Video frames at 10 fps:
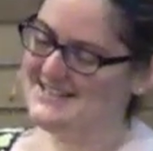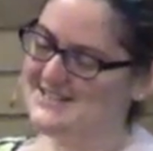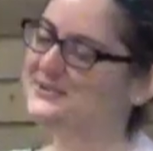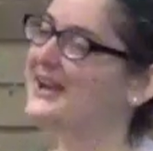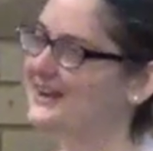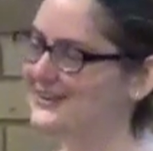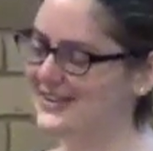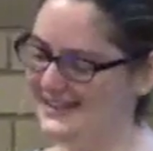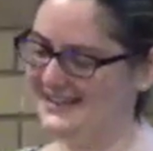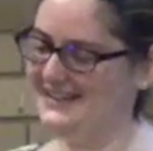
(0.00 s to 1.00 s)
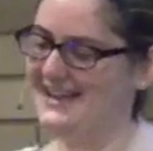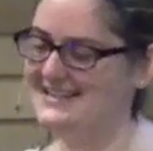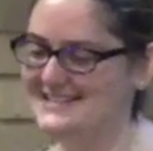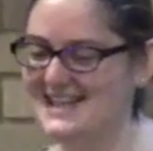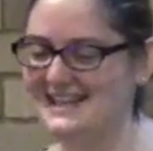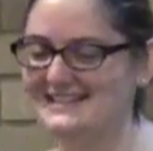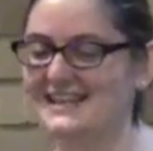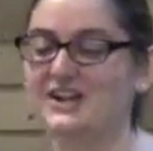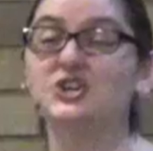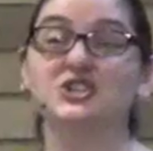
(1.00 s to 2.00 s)
So Carole King has said
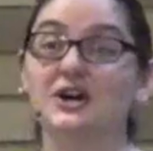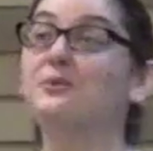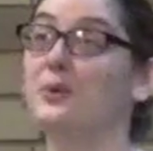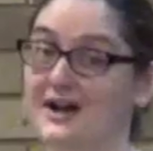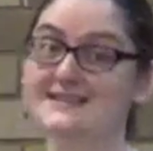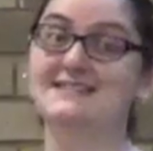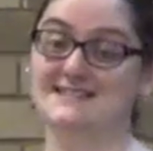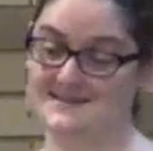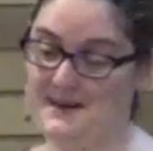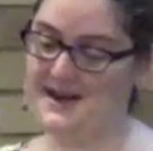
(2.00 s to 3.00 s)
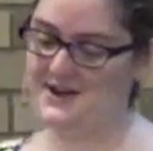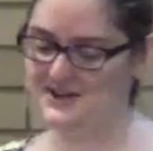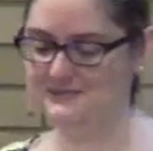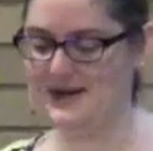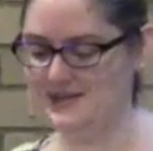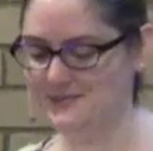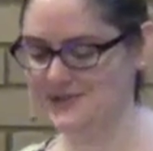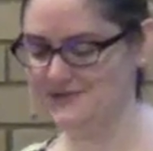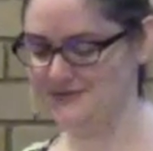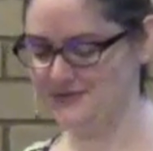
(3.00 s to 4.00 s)
that her song was inspired by the
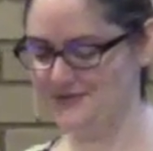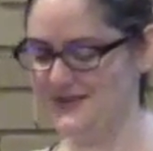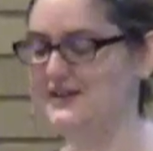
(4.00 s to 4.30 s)
Book of Ruth.